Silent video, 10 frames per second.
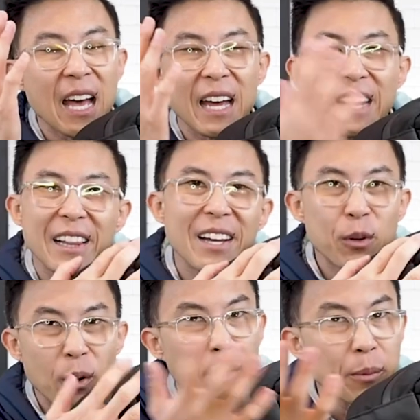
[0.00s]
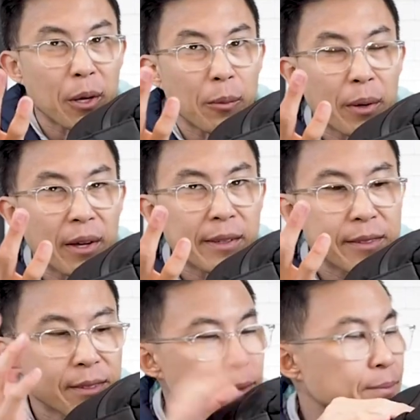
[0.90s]
and I like water bottle
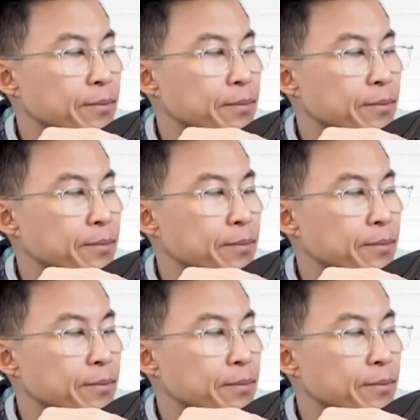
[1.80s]
pockets.